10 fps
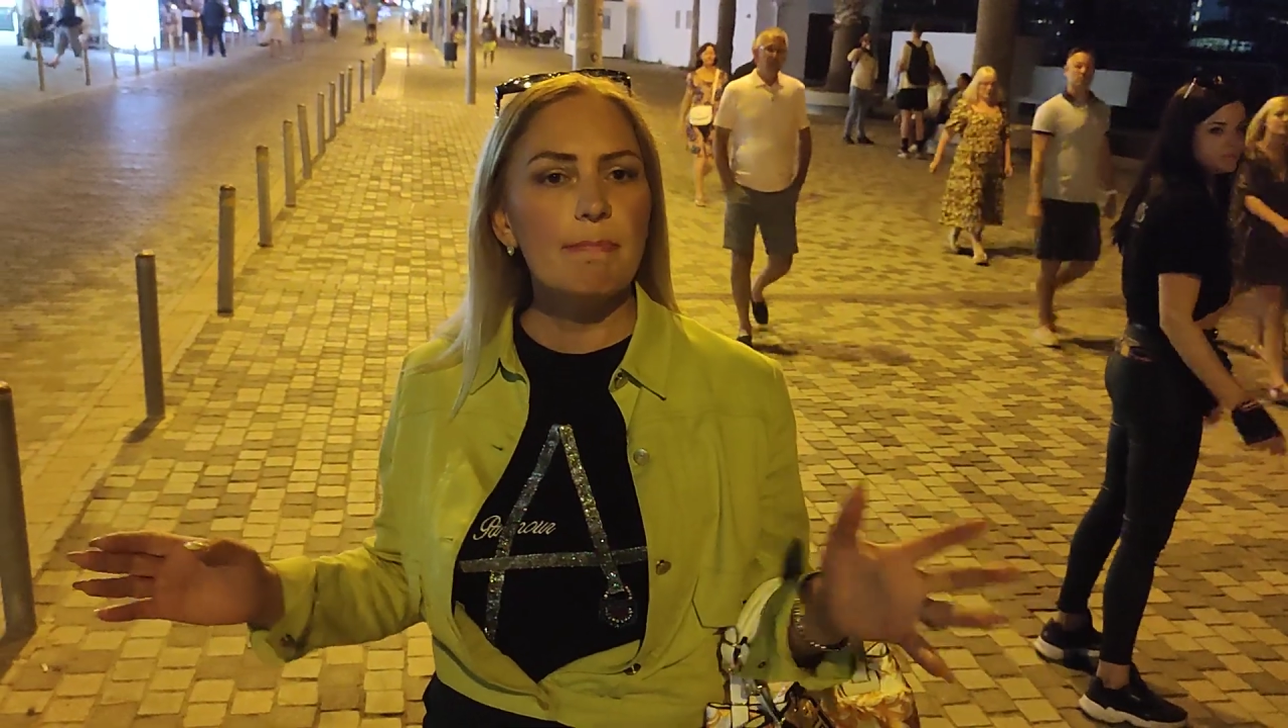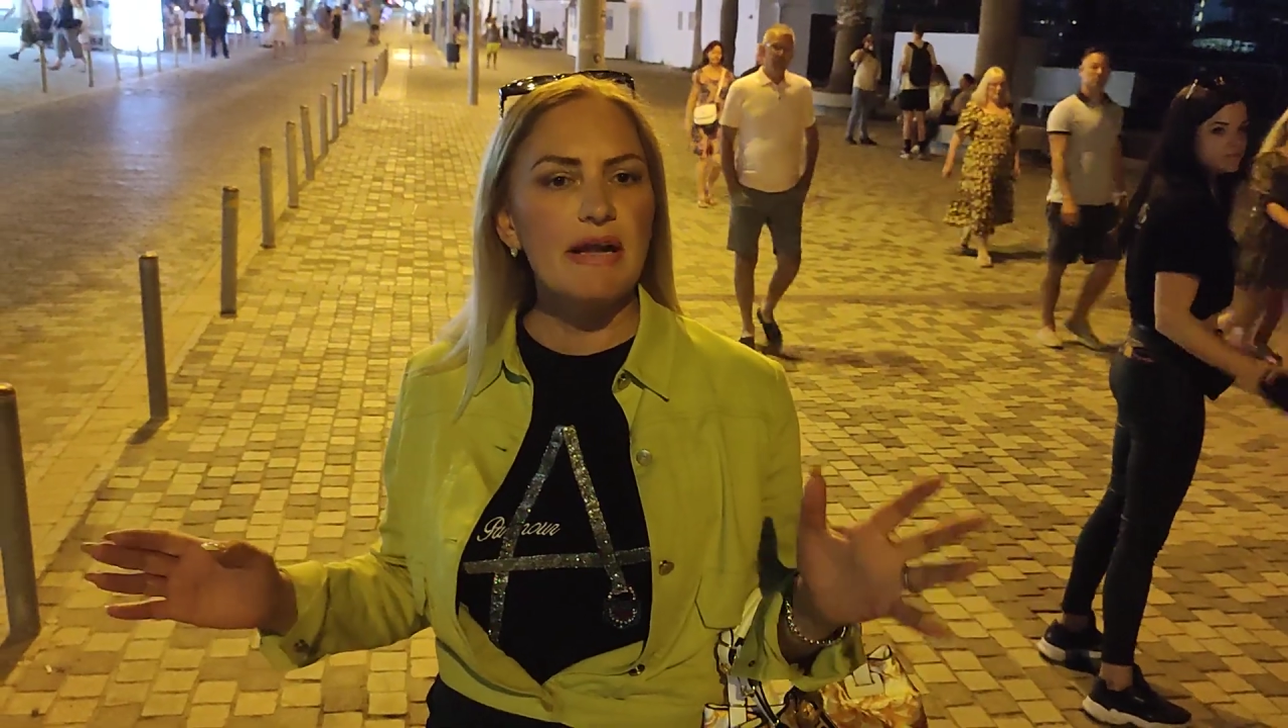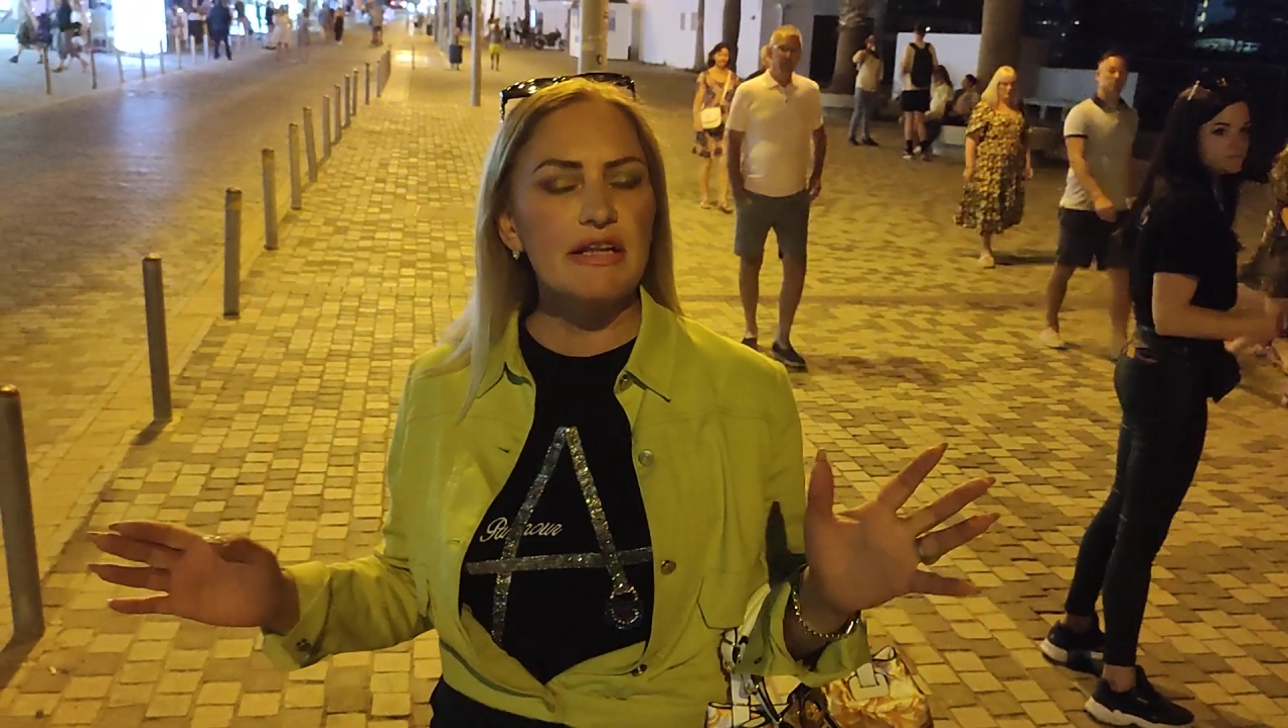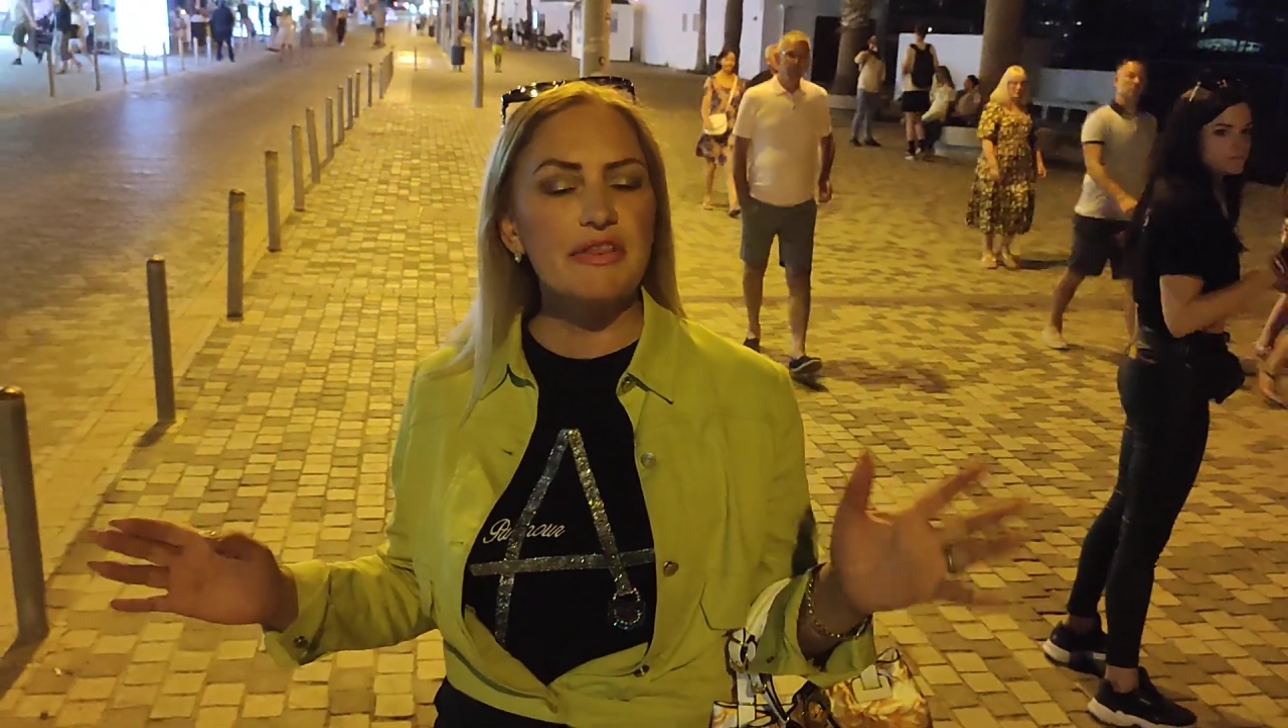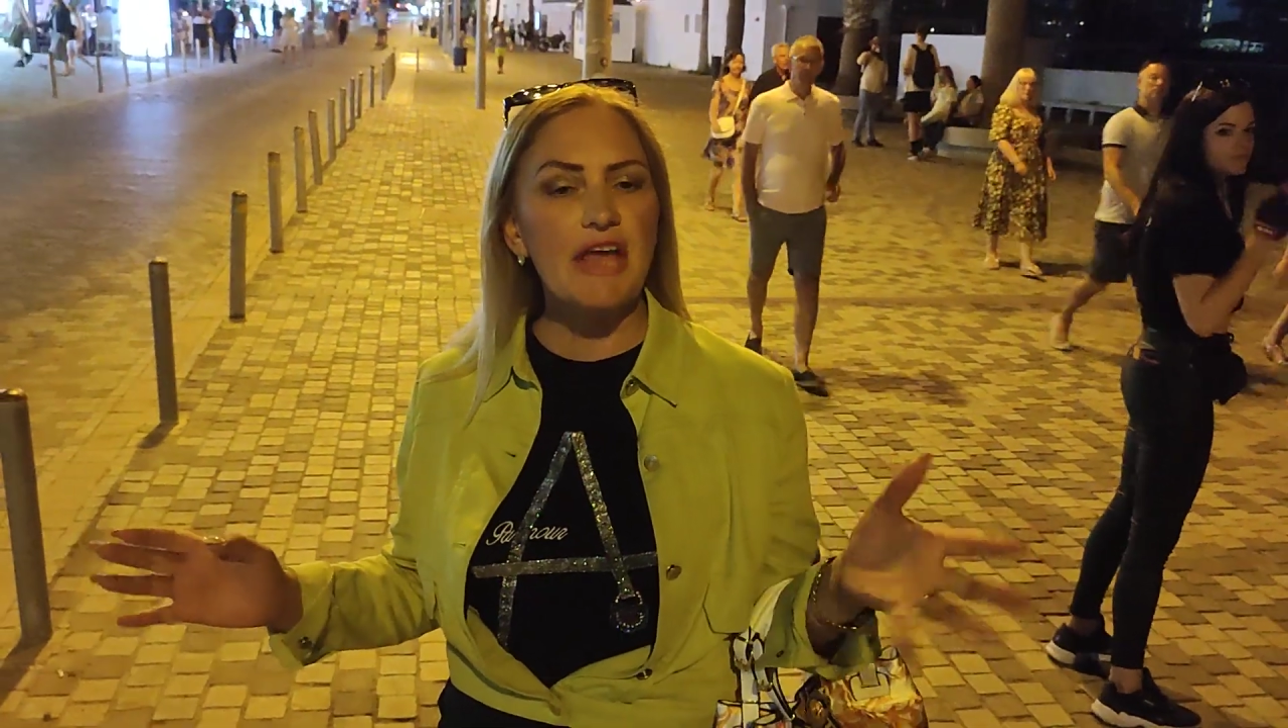
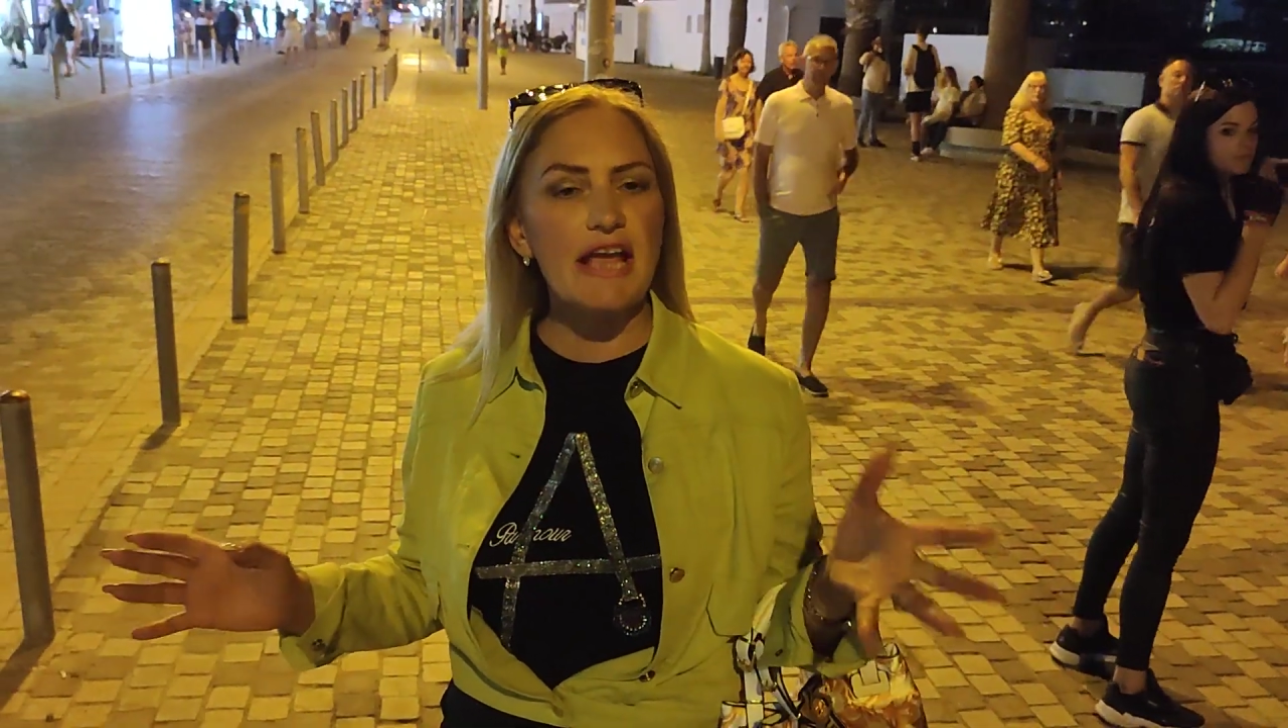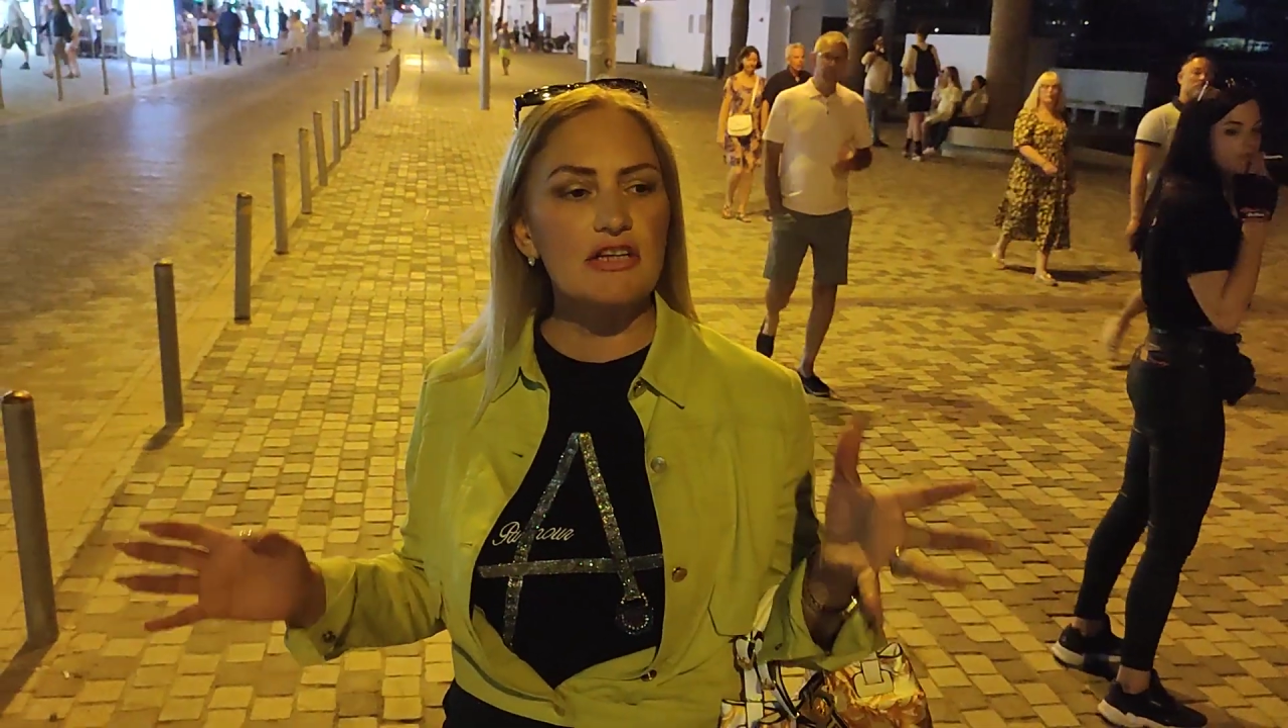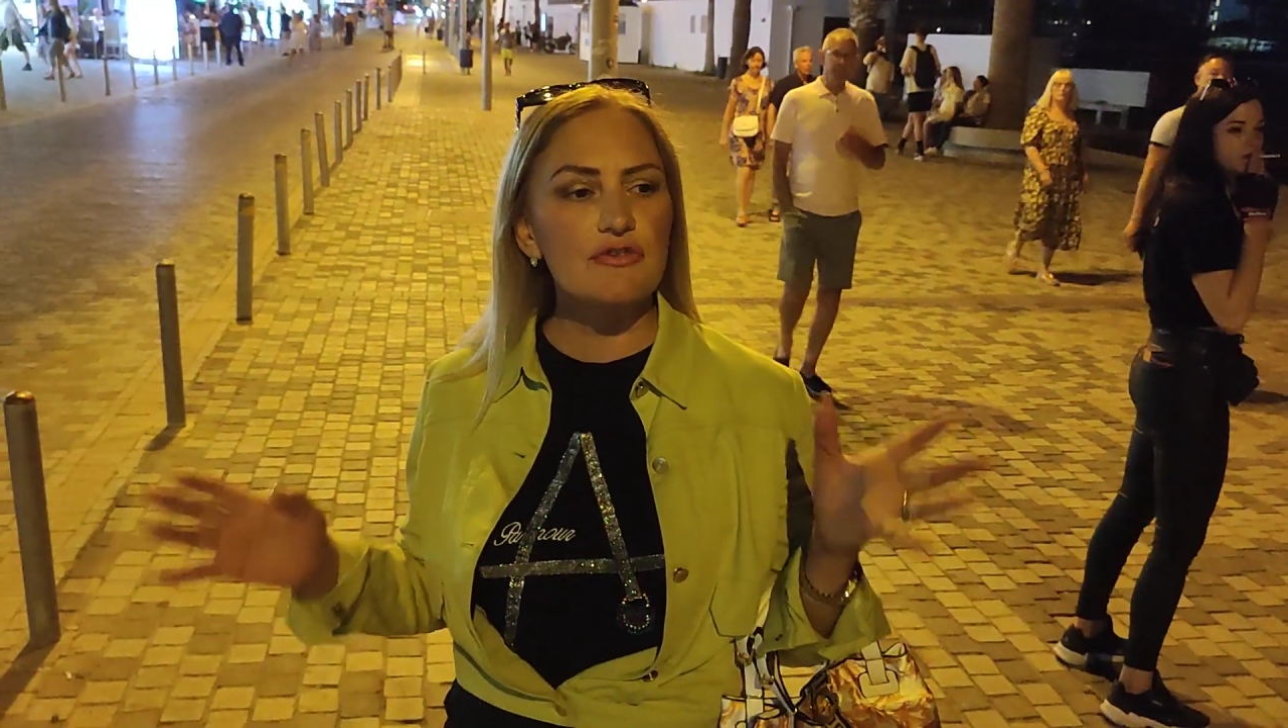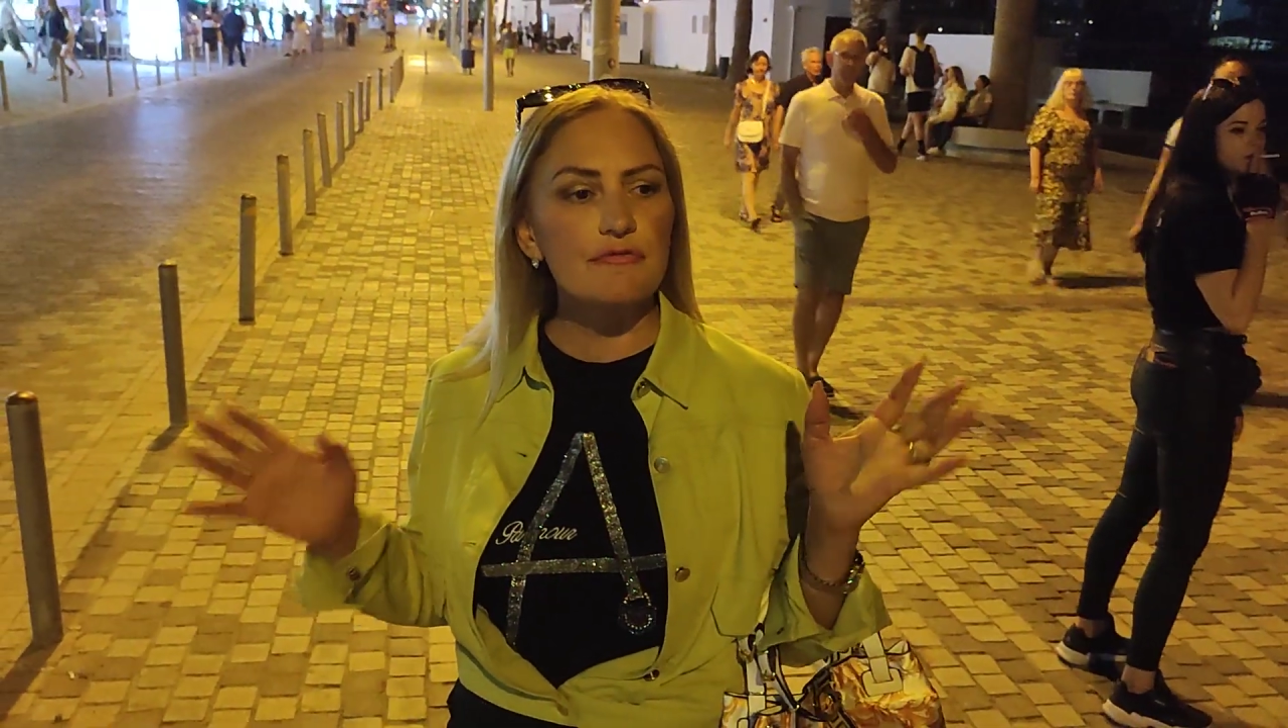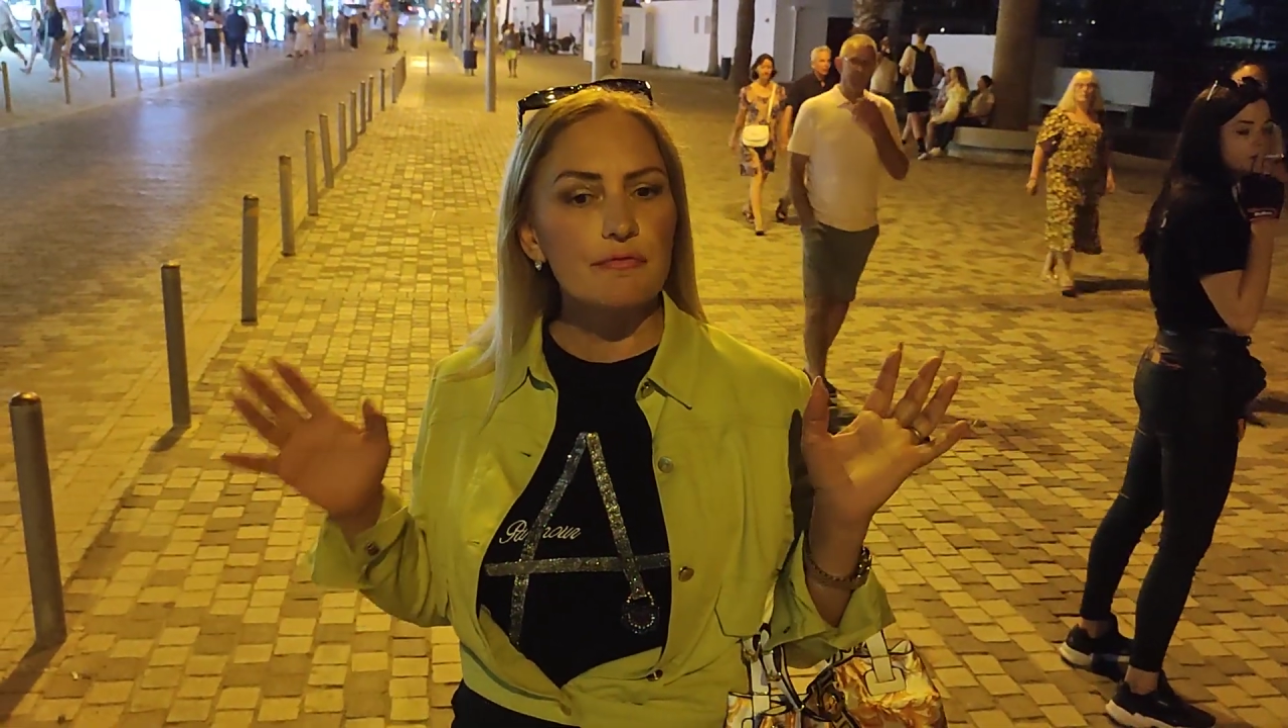Many thanks